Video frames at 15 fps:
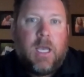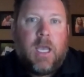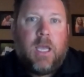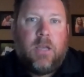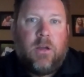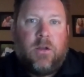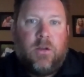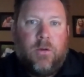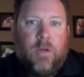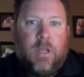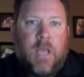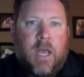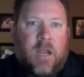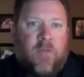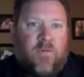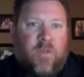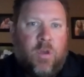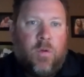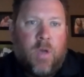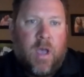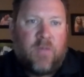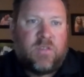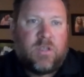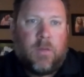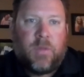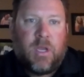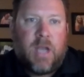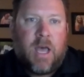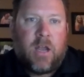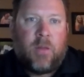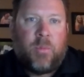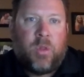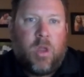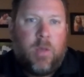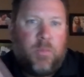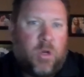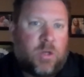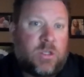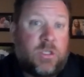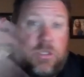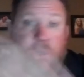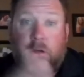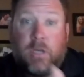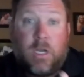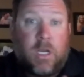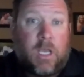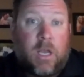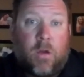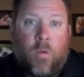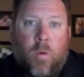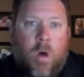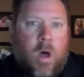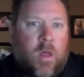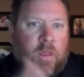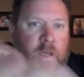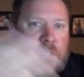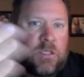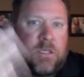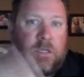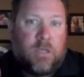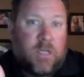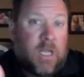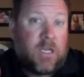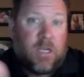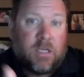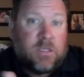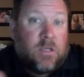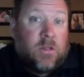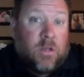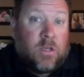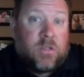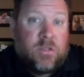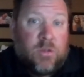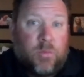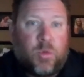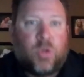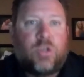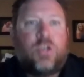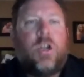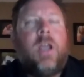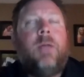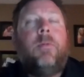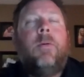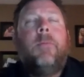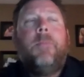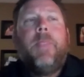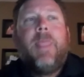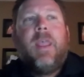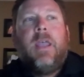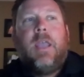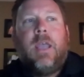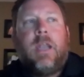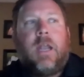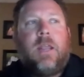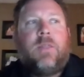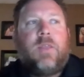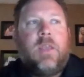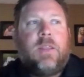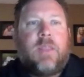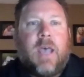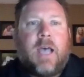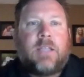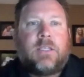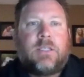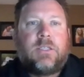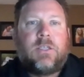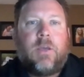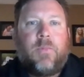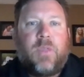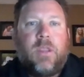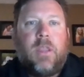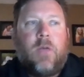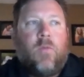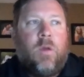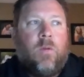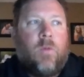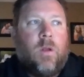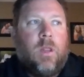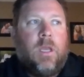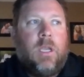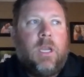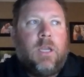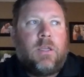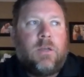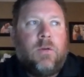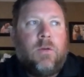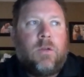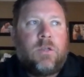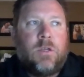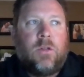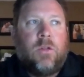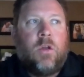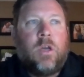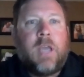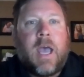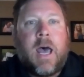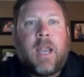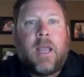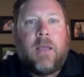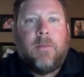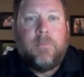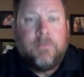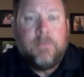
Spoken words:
and you're doing that, if you have something out of plumb, you're still going to get a wall that doesn't look super straight. And I think that's something that we really need to look at it